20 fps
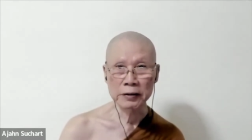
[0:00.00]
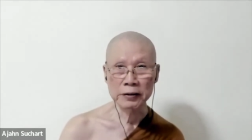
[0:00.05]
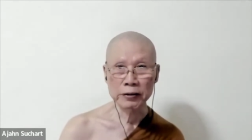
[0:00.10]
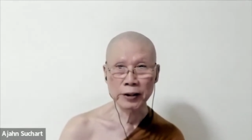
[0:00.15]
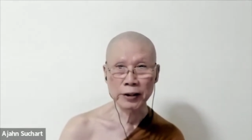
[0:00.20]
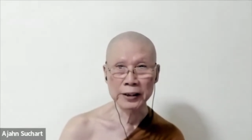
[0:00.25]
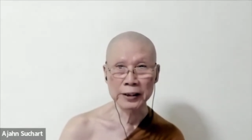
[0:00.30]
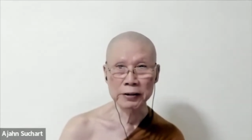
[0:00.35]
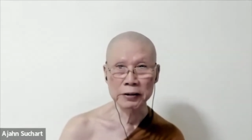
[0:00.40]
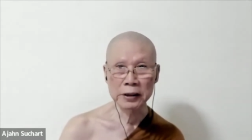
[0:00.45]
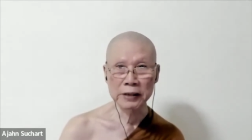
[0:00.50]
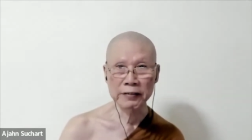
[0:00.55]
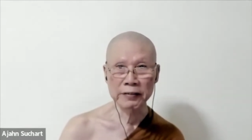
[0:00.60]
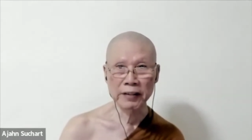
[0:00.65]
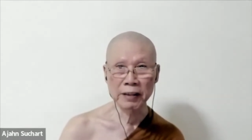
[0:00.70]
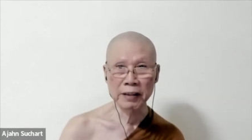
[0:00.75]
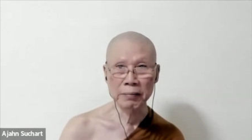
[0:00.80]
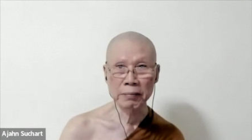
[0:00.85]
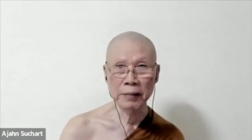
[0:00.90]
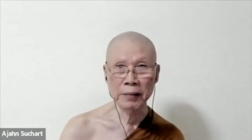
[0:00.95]
trying to
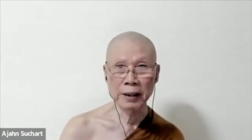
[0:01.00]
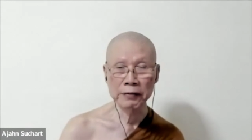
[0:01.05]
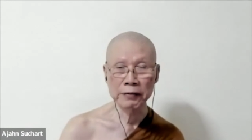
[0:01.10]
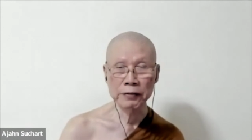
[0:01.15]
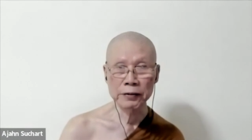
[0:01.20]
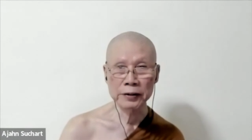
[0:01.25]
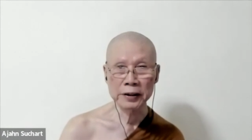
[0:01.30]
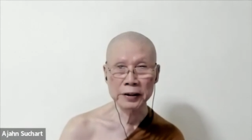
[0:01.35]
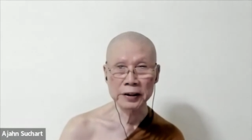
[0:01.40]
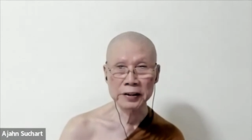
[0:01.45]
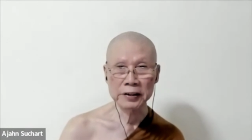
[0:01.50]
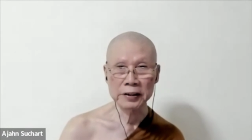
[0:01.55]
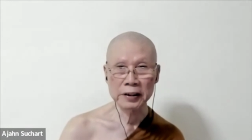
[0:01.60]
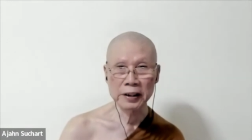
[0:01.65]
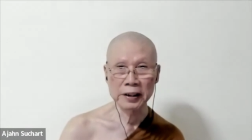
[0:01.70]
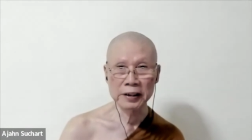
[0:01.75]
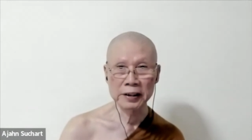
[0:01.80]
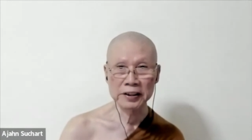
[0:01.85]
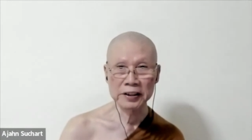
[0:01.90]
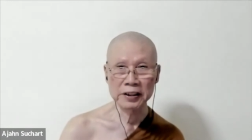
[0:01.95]
develop mindfulness
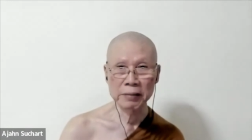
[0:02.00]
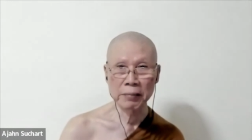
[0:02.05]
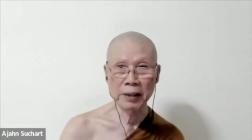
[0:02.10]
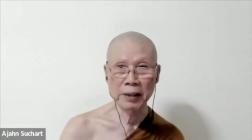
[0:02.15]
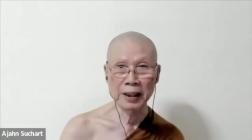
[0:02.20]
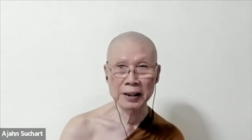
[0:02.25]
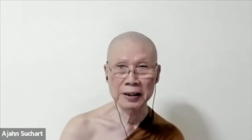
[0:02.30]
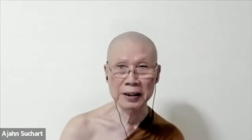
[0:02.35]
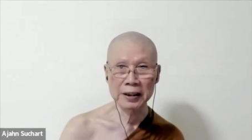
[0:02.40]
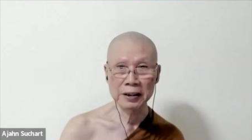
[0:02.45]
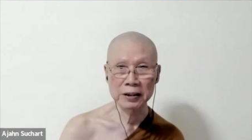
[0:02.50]
and samadhi,